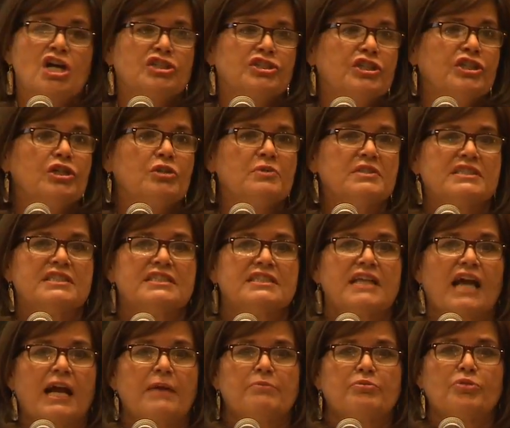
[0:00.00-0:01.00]
Two, was
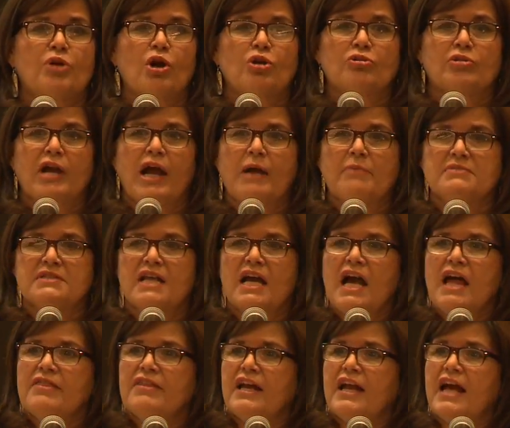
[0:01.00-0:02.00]
design programs
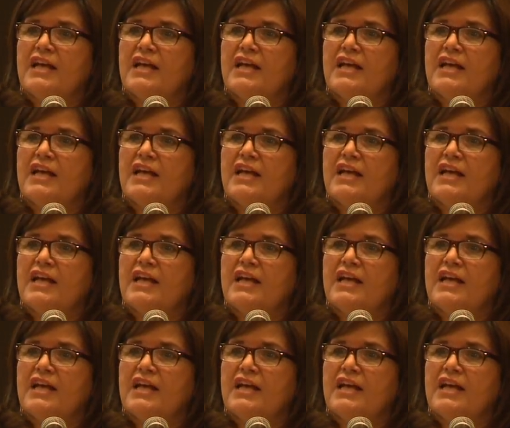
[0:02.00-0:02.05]
that